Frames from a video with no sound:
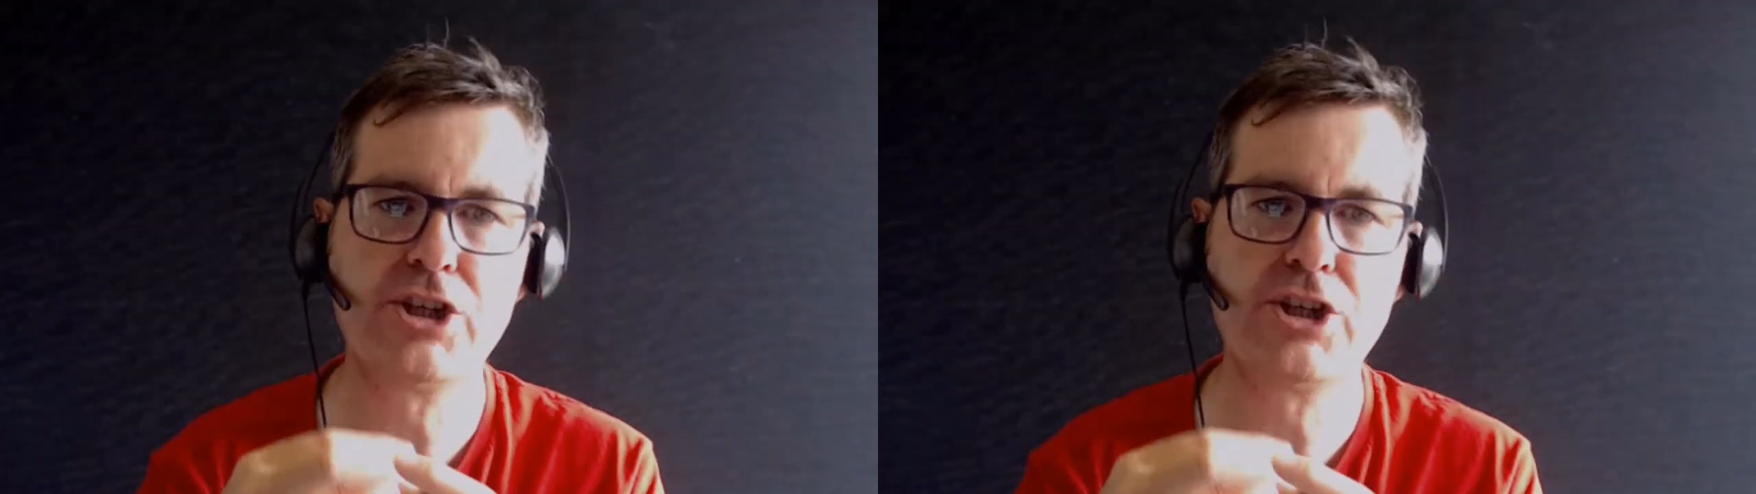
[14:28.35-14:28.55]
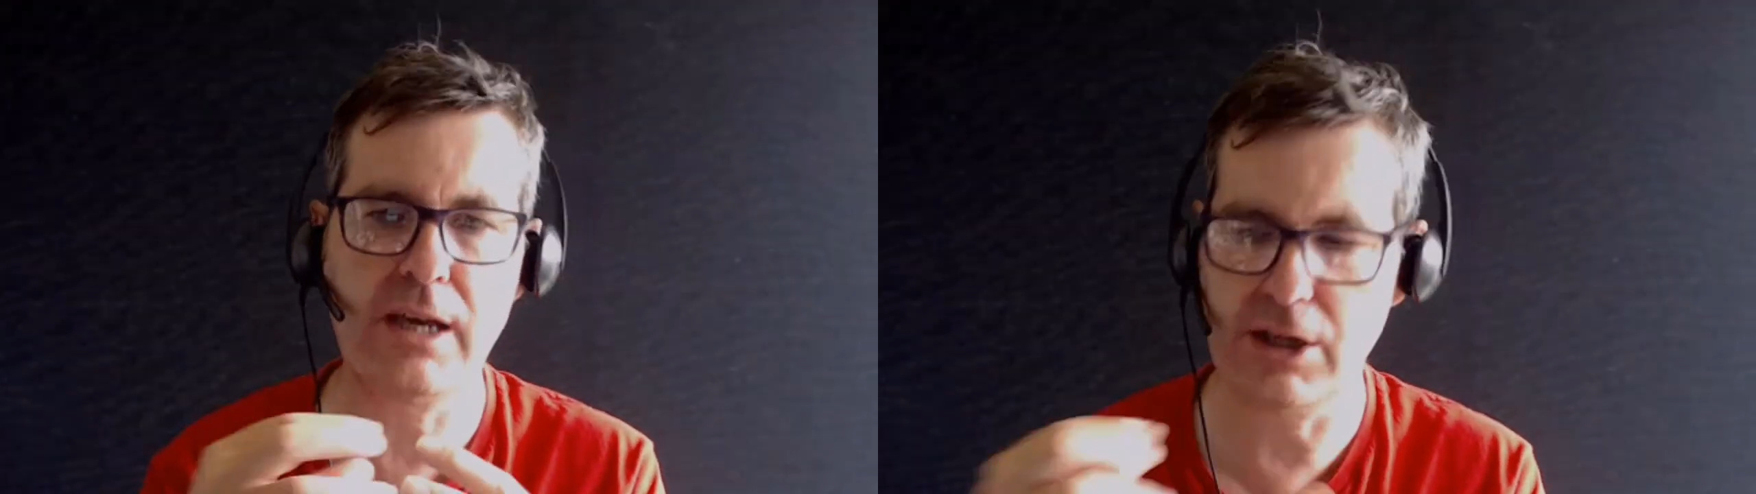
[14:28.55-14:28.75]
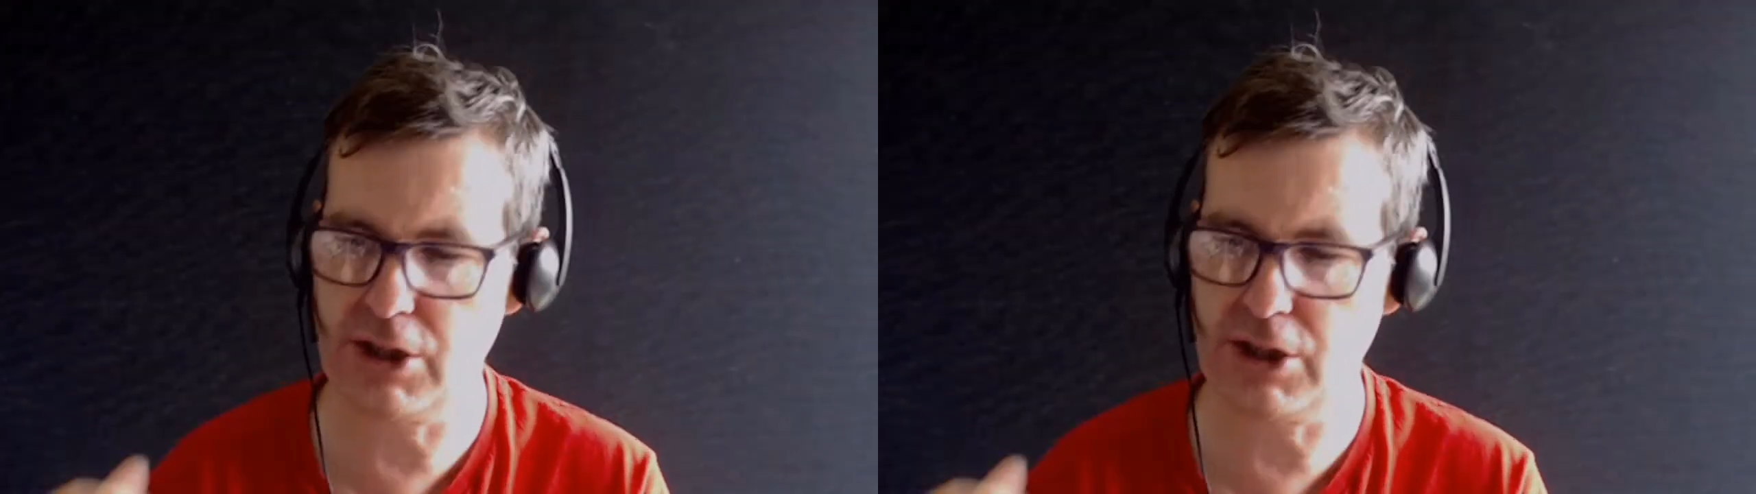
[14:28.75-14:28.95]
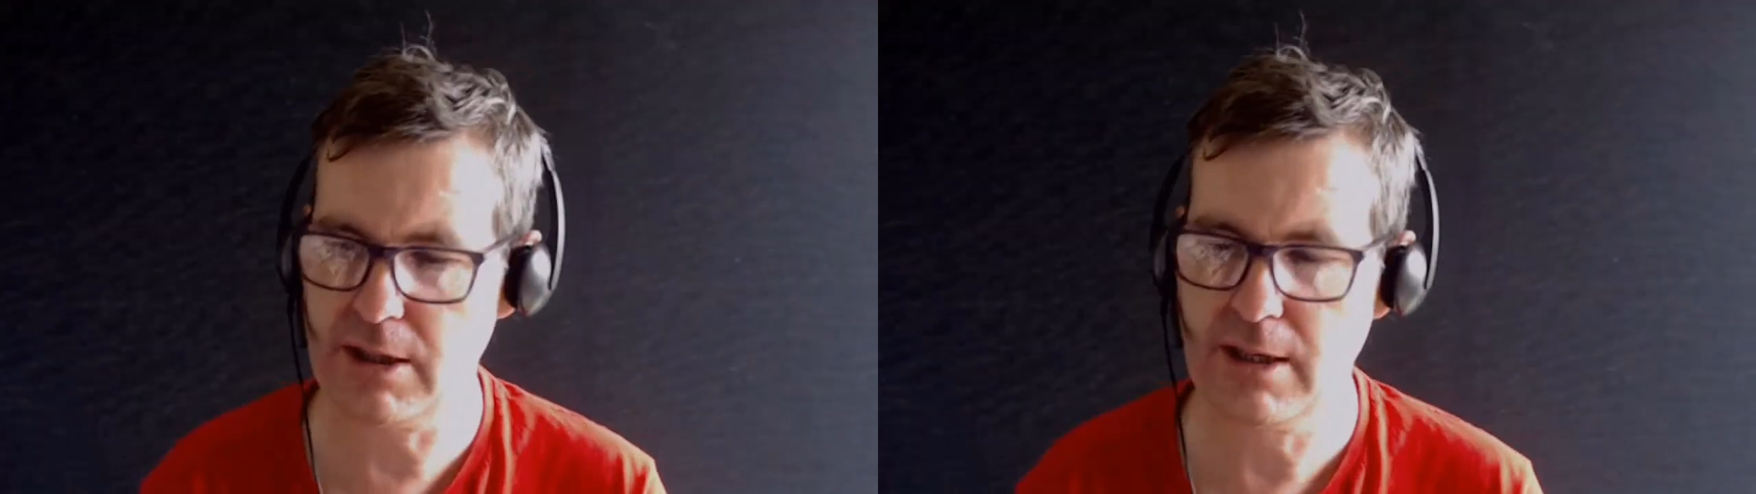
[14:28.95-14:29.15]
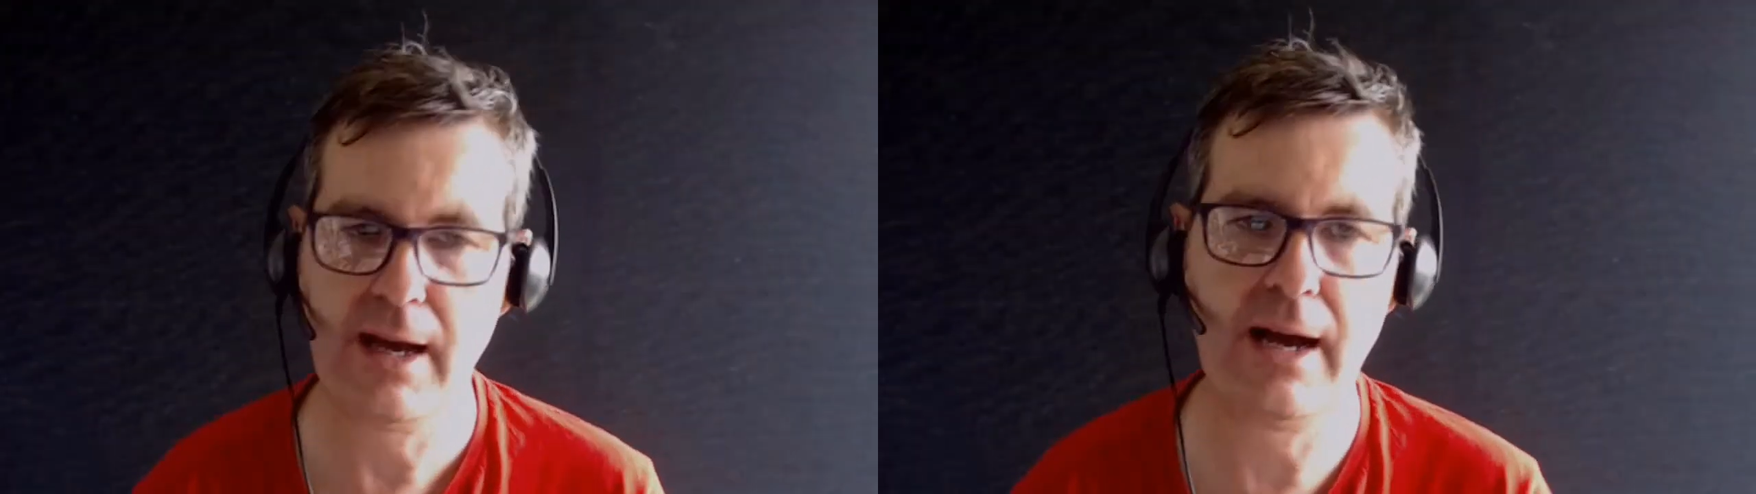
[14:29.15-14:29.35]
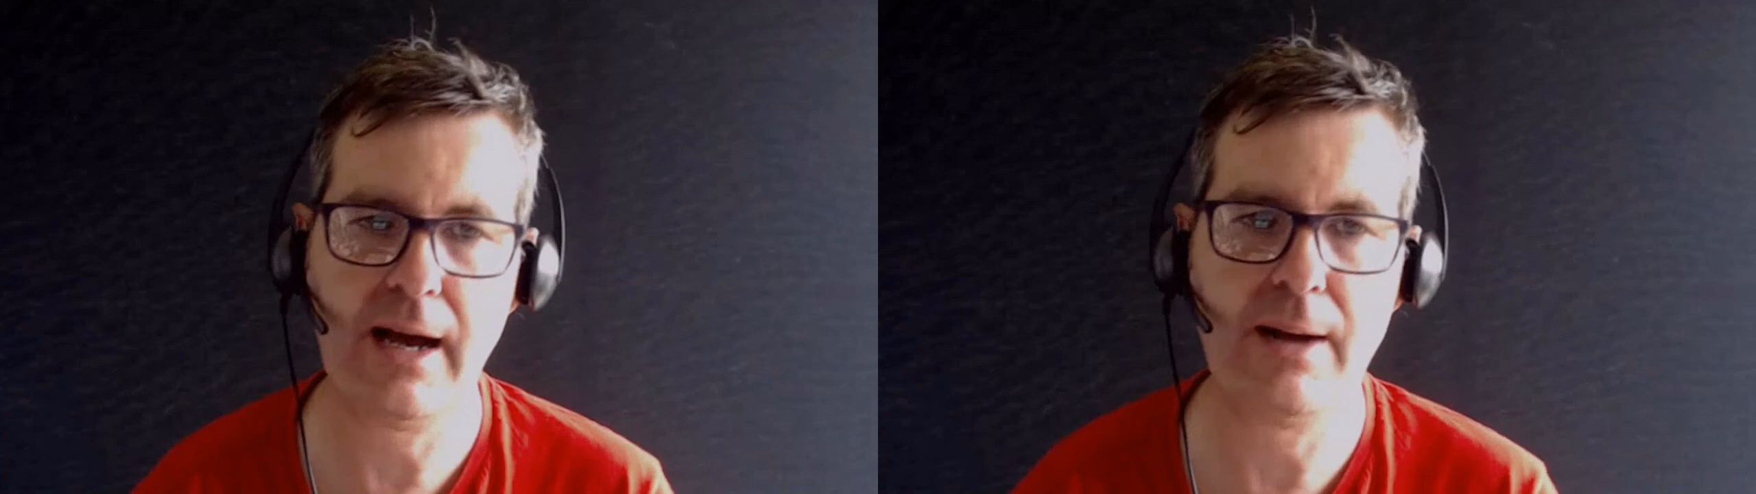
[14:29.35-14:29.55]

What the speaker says: change.